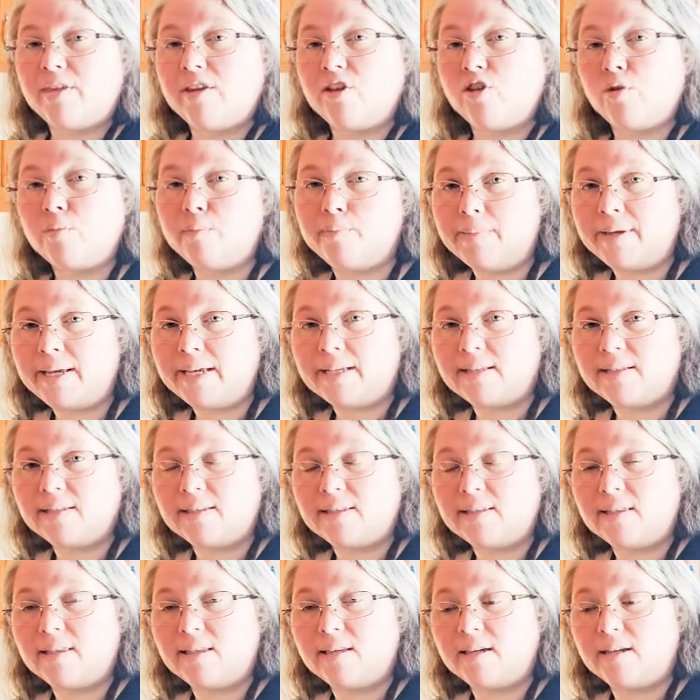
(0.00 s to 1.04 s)
mix
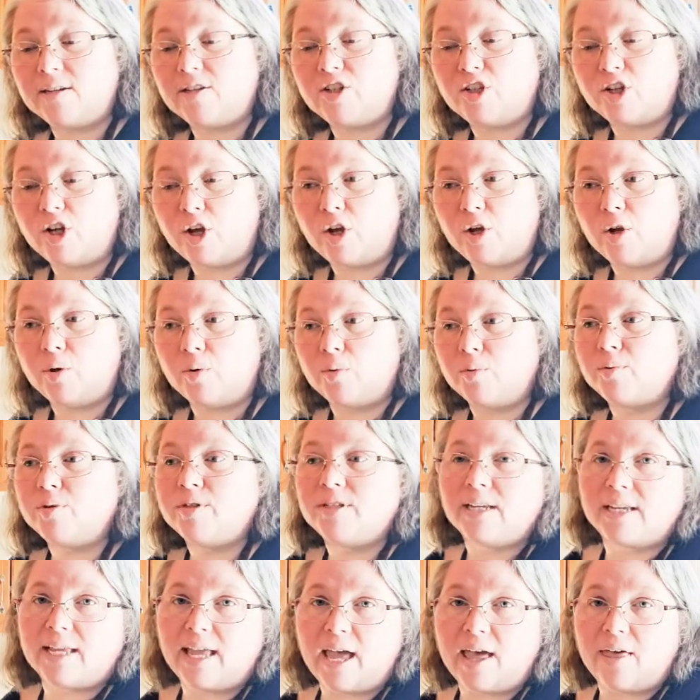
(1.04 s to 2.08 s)
the dough
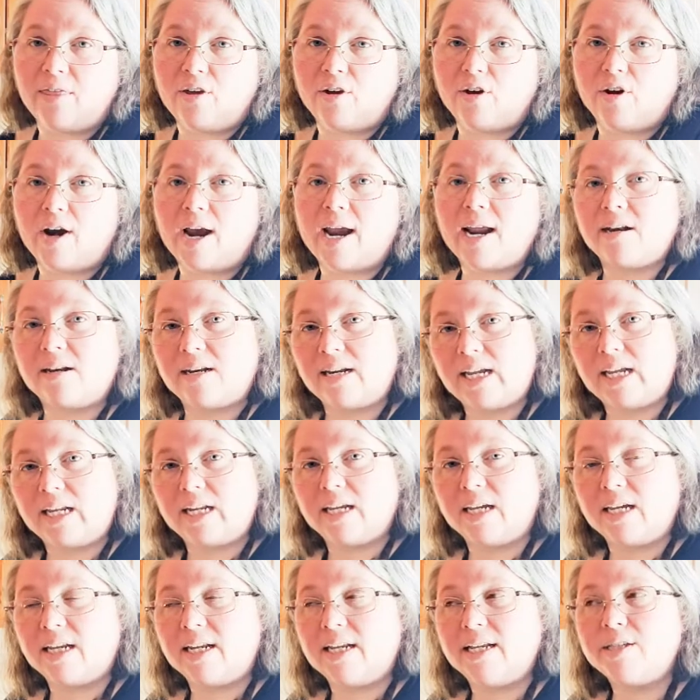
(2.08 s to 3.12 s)
together and knead
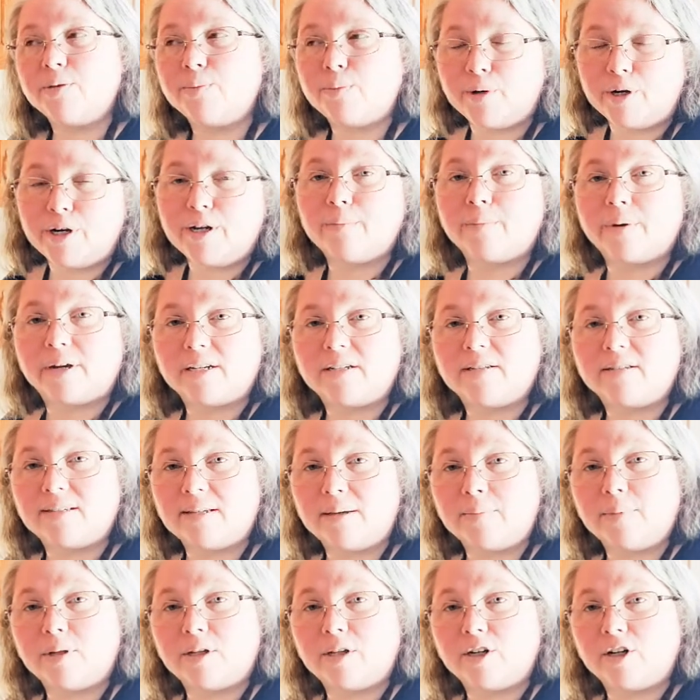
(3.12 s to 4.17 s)
it is pretty much
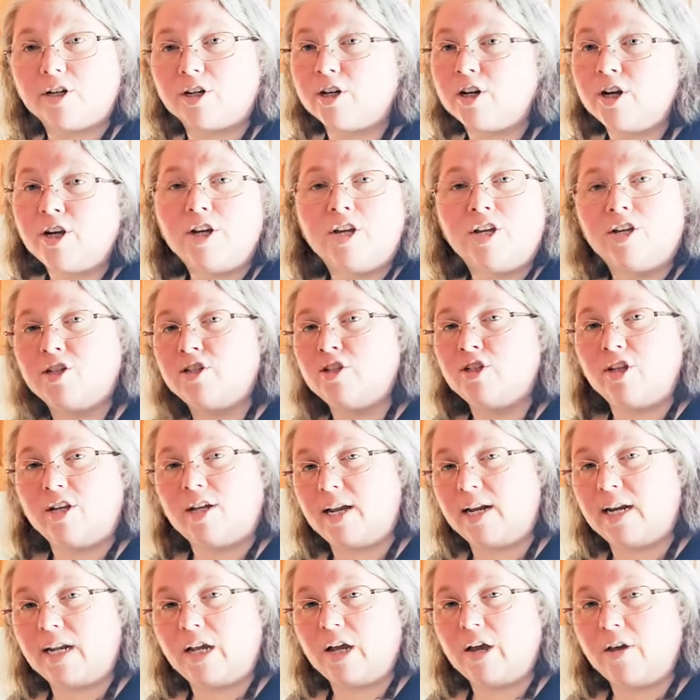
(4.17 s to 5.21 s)
similar to
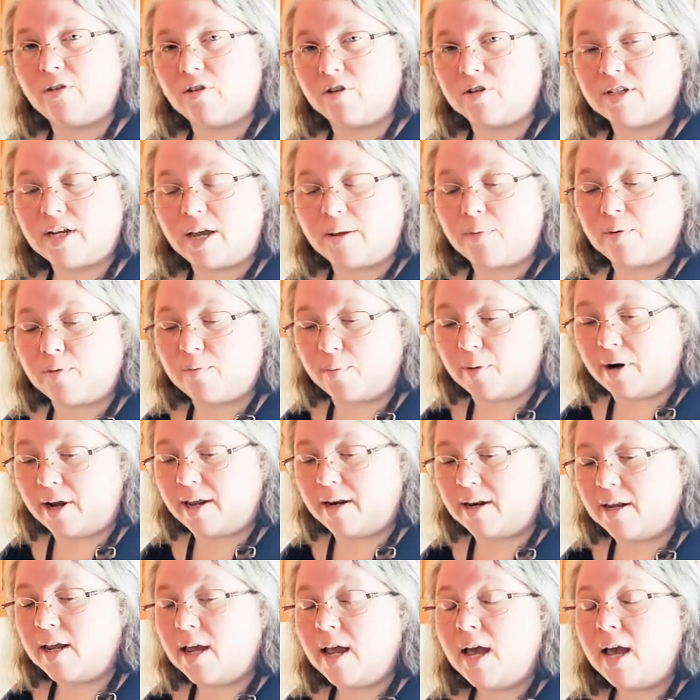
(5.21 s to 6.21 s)
any other type of bread.